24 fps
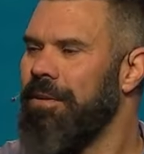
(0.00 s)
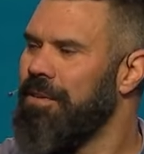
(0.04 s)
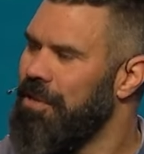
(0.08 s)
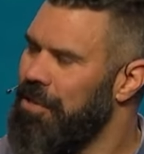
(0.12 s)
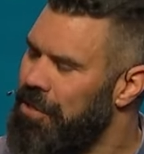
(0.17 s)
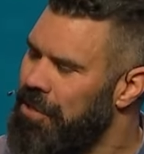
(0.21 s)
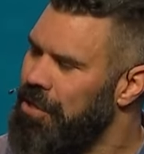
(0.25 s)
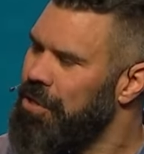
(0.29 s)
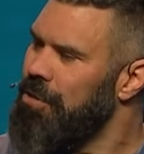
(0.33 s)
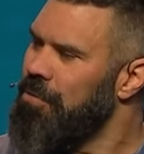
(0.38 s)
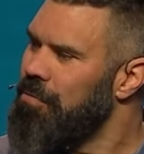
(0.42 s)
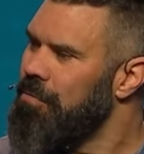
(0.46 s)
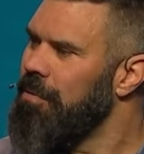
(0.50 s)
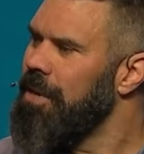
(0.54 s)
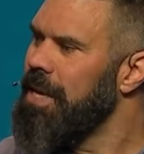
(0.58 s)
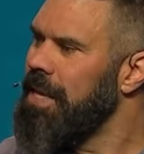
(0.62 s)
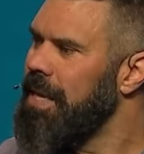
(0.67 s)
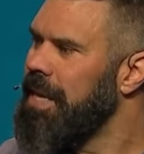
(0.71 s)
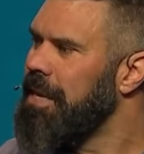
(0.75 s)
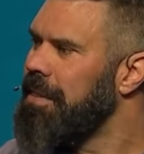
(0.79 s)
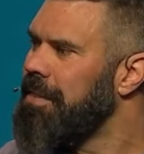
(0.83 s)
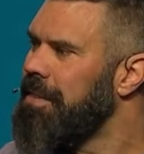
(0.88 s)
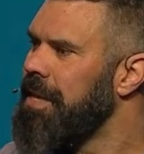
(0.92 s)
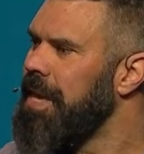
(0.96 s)
Do you
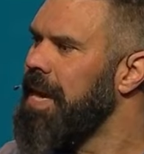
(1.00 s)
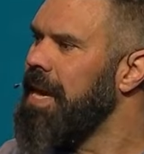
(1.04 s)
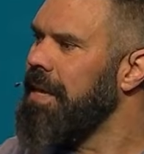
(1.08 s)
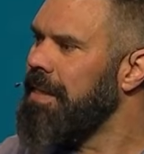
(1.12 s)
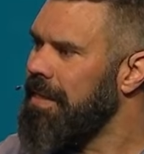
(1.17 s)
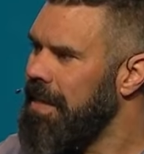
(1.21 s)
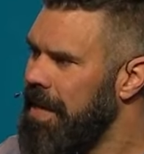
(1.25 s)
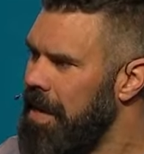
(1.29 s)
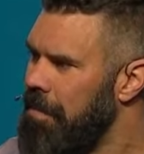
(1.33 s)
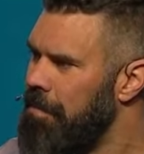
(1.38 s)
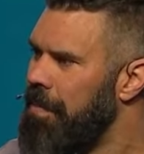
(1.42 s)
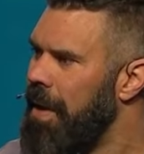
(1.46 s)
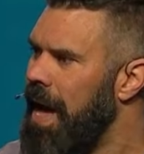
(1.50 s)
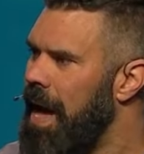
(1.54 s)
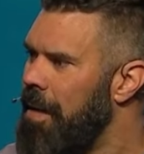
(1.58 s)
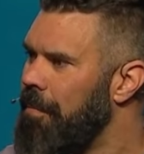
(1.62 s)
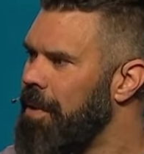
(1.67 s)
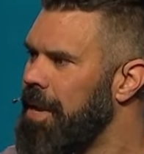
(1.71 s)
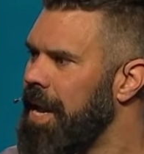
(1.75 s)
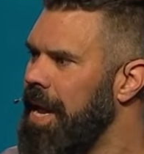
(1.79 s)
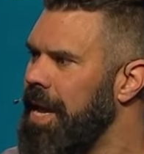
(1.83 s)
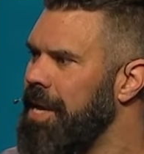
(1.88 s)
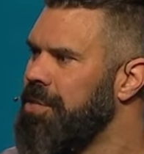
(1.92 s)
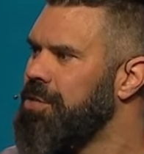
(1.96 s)
really think the
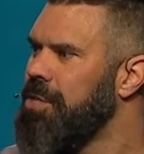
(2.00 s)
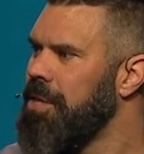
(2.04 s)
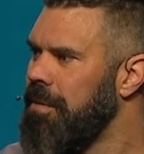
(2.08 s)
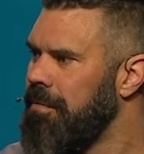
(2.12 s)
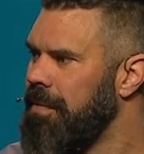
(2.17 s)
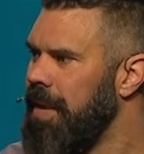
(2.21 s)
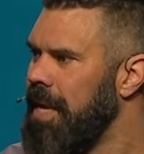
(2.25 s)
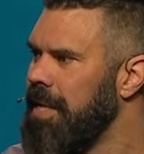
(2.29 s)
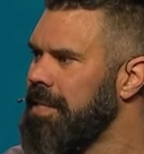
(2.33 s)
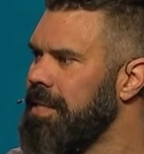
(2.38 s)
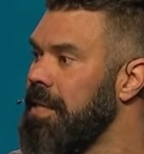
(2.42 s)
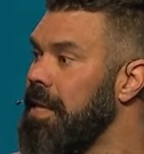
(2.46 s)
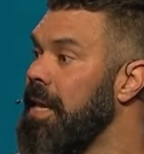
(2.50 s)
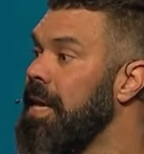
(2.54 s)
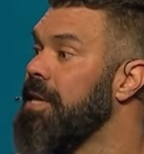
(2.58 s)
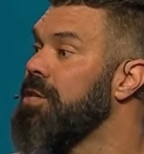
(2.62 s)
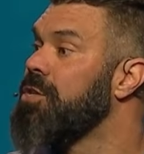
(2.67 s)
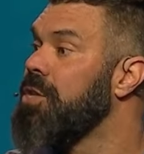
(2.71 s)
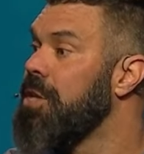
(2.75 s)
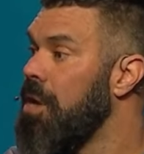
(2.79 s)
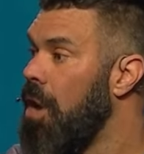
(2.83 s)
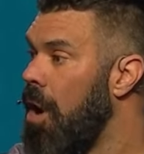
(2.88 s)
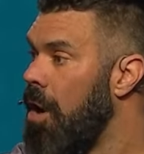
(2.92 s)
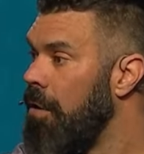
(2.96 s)
abomination of
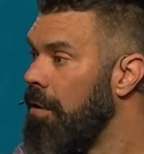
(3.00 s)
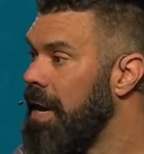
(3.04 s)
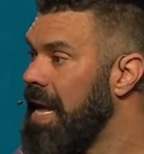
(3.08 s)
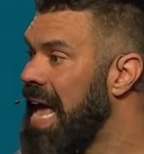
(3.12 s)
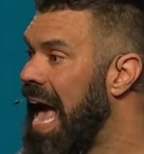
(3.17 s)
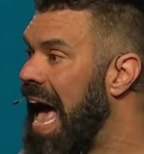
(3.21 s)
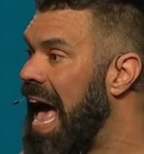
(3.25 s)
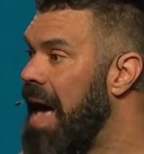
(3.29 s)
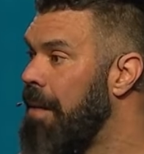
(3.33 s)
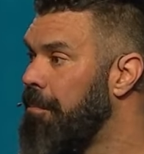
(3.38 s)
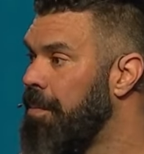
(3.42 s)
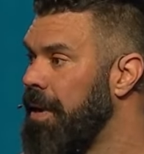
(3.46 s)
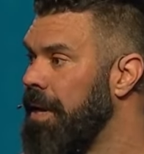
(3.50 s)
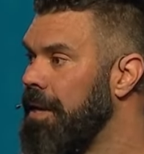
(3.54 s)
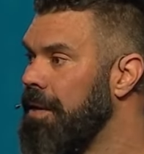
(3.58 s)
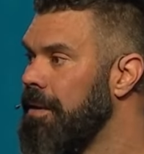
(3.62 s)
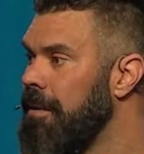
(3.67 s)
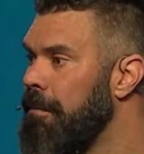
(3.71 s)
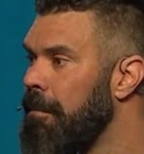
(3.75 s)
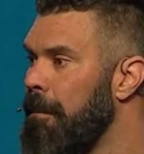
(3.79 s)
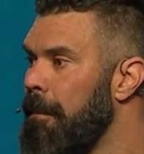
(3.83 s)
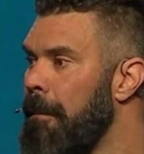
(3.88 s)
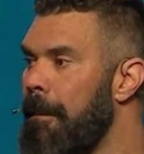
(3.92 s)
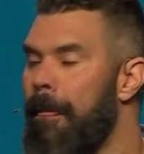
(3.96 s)
desolation already happened?
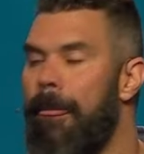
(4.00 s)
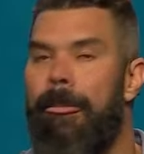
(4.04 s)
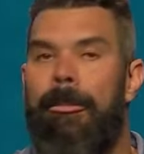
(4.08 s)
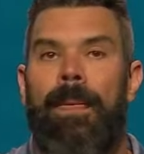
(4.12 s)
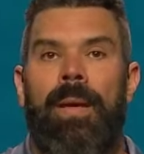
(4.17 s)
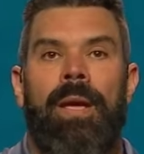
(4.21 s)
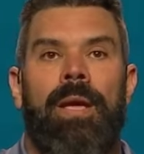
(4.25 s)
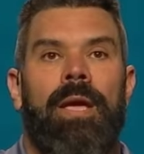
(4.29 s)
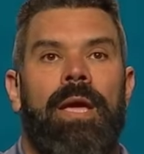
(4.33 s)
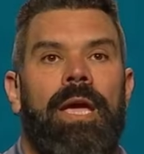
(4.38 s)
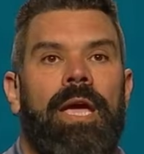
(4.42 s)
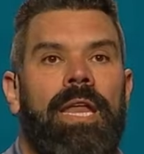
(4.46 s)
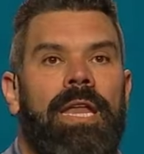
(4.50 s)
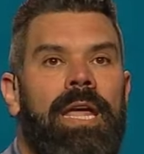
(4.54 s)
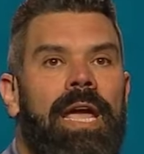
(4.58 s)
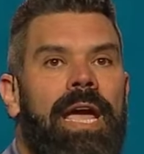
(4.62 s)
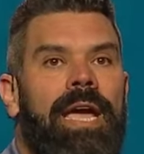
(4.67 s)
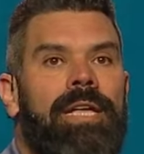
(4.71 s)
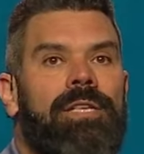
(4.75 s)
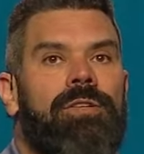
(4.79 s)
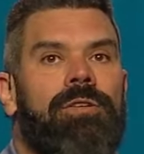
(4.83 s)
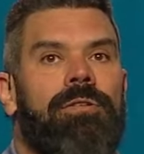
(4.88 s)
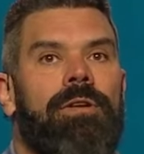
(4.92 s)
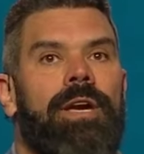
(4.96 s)
And the
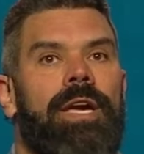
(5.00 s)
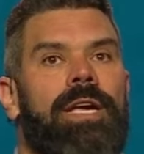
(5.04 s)
answer